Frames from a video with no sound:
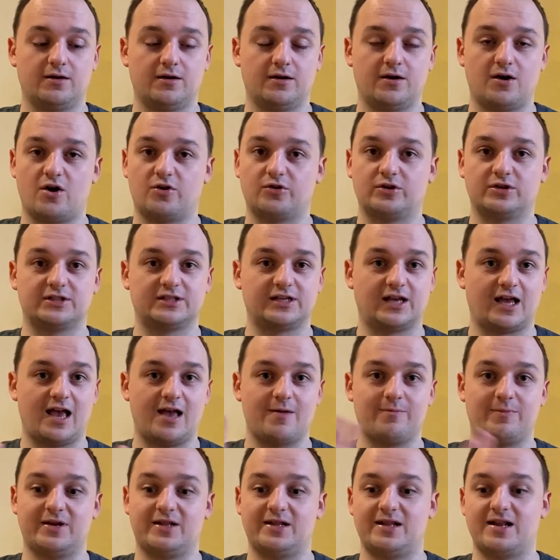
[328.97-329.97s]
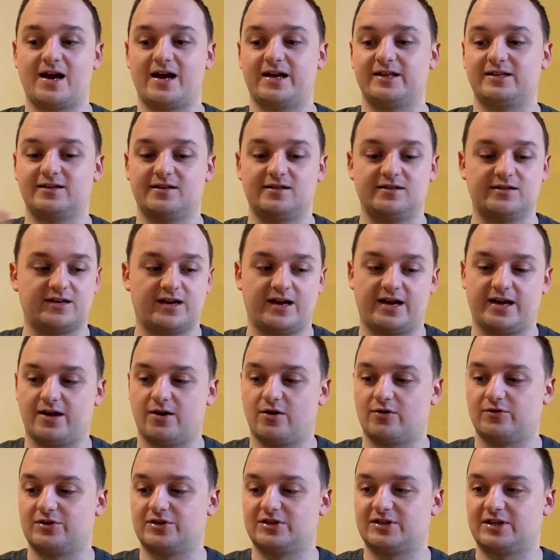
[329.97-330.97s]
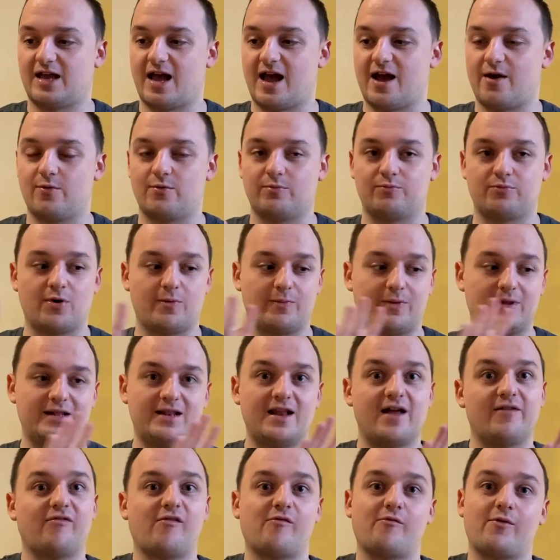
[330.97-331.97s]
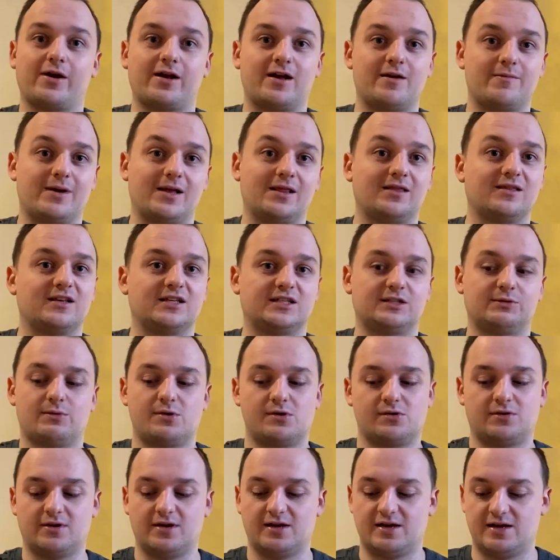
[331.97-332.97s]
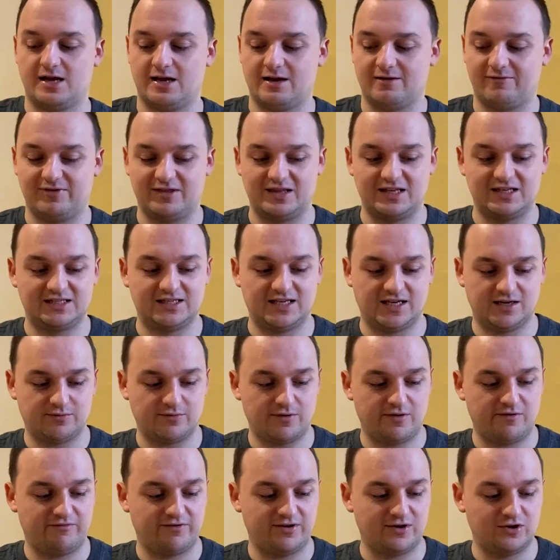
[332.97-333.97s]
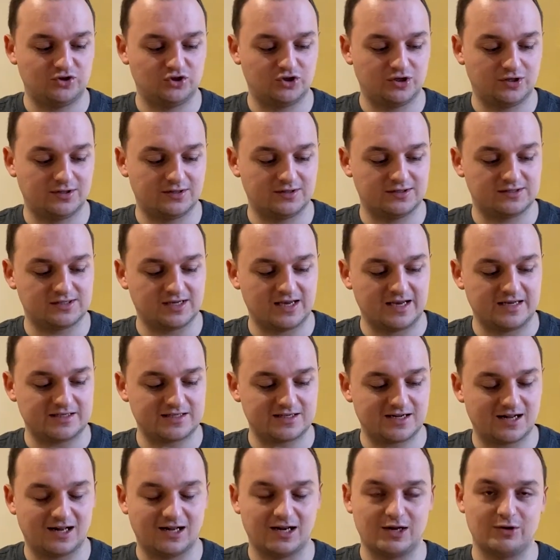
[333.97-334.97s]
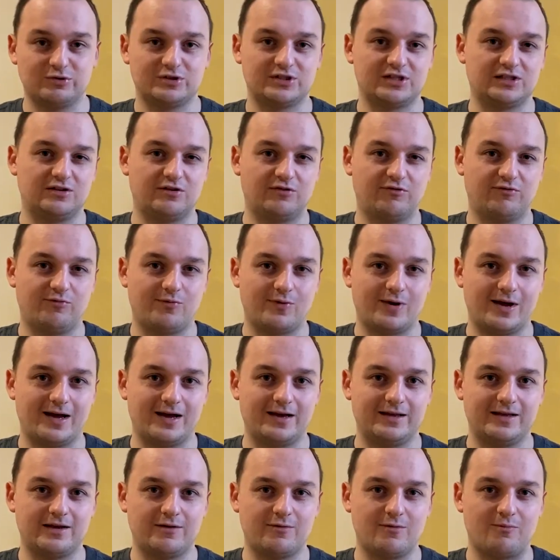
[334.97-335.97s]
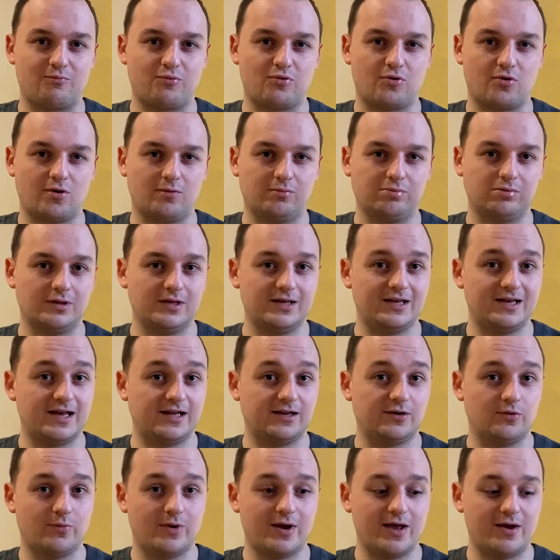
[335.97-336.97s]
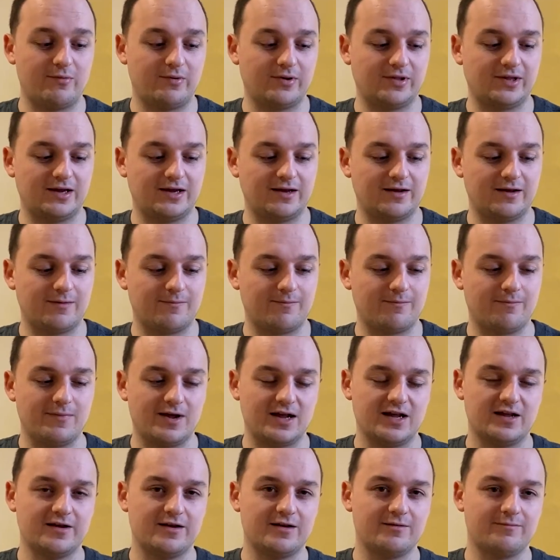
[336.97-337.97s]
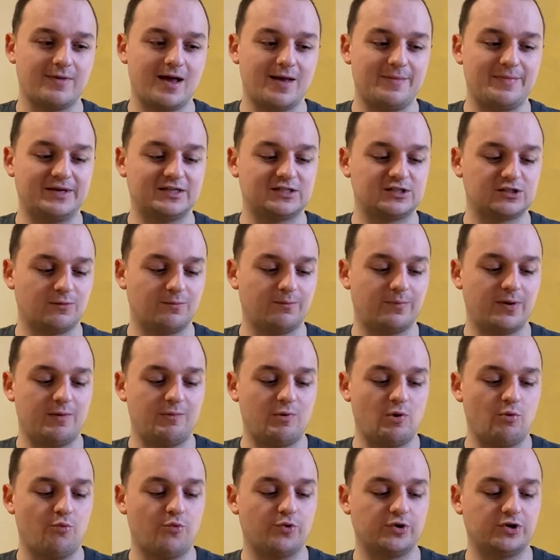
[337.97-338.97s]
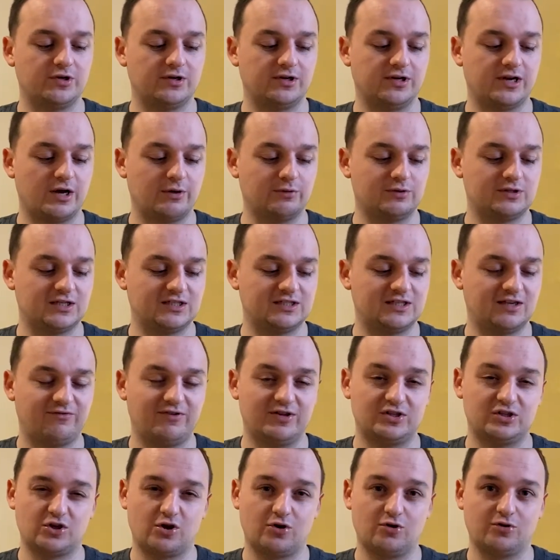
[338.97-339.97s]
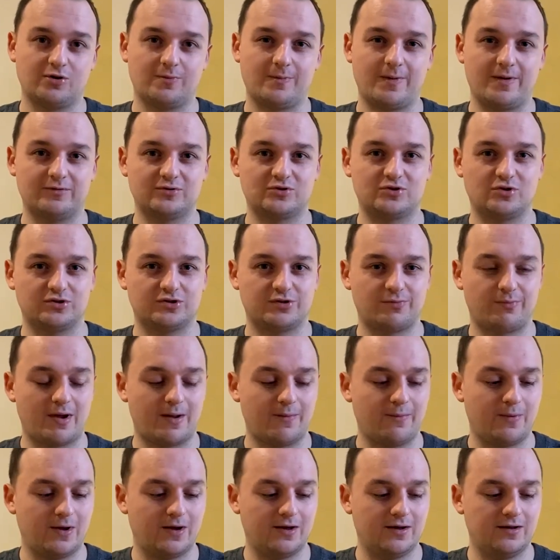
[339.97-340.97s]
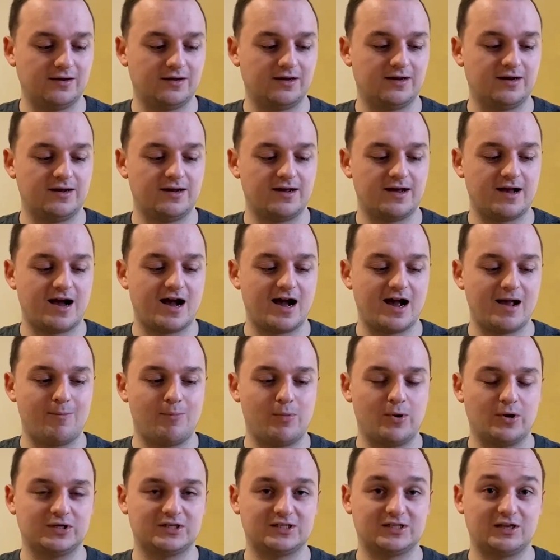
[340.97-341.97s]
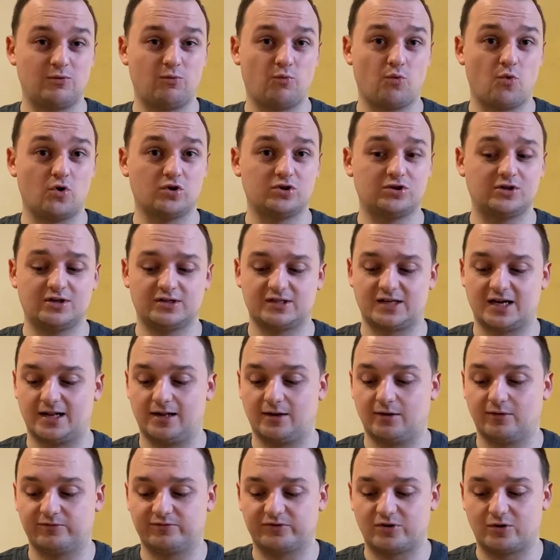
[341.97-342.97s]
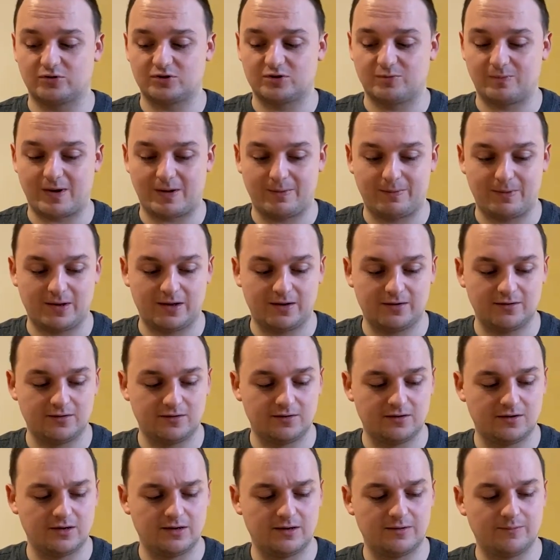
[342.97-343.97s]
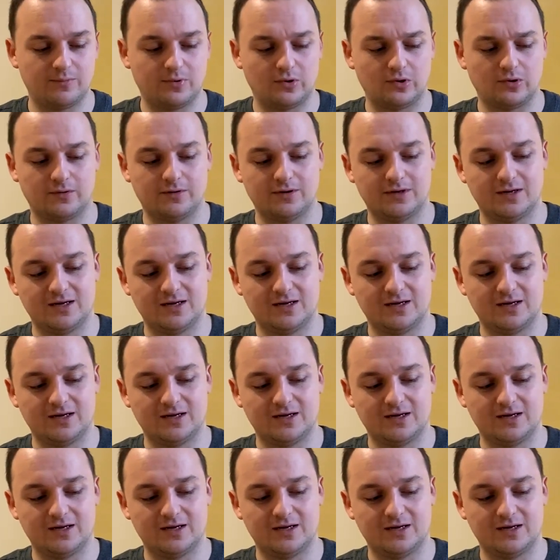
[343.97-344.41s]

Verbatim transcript: honestly, it'd be night and day. Honestly, I would probably never recommend this one. For the zero versions, it's close enough where you could probably get away with it and Maybe some people wouldn't notice if you told them it was Dr. Pepper. I personally would because I love Dr. Pepper, but